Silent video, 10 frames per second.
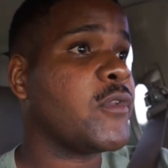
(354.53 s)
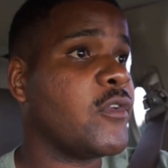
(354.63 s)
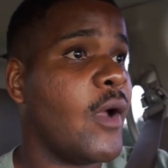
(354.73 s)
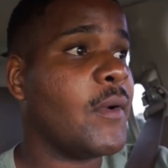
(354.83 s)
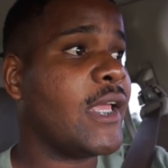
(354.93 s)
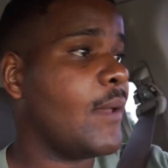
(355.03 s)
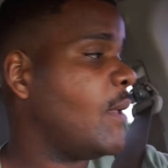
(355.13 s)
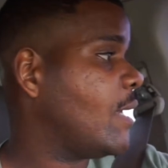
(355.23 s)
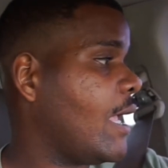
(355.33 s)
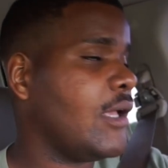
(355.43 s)
So I went and got me
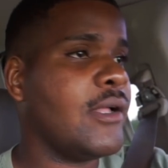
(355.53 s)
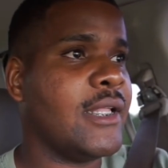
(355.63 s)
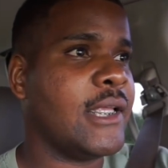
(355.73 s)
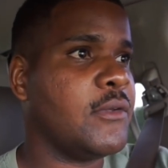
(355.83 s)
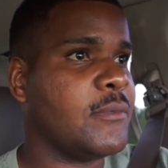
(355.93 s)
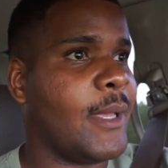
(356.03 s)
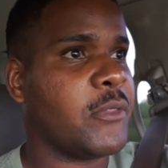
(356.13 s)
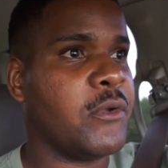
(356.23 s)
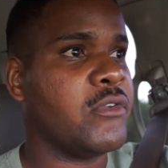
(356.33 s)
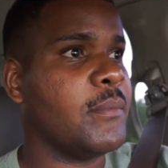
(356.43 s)
a Nikon. I think it was about
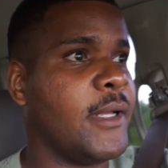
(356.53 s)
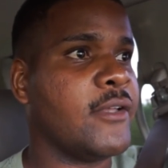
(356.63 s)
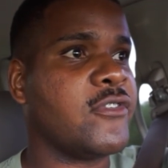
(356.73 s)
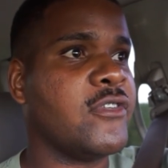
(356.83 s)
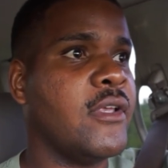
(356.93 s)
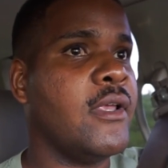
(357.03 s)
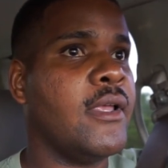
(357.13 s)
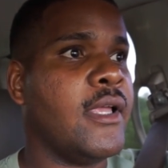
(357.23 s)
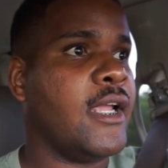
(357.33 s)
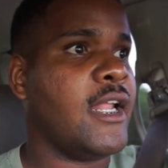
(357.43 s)
300 bucks,
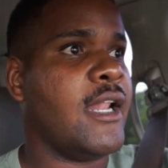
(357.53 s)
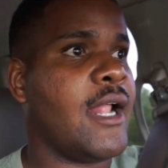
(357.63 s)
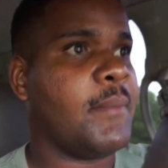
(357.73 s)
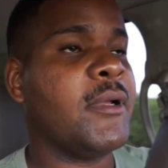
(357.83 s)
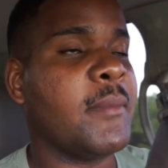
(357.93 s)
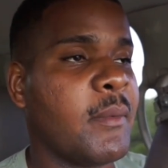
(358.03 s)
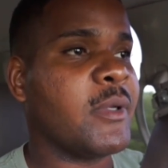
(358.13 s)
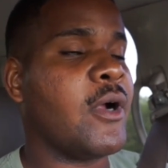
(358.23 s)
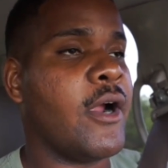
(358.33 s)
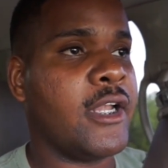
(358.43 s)
and then I put a
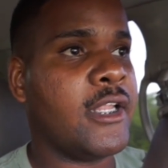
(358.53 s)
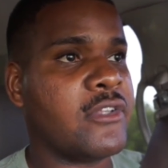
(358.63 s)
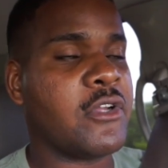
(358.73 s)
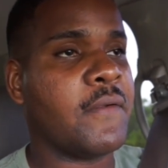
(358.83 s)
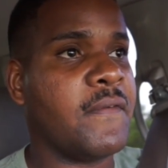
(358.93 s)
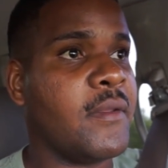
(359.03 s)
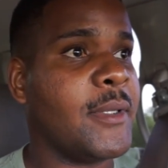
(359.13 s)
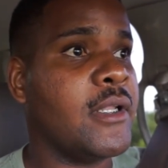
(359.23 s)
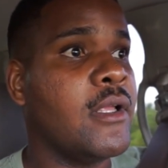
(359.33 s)
memory card and then started filming.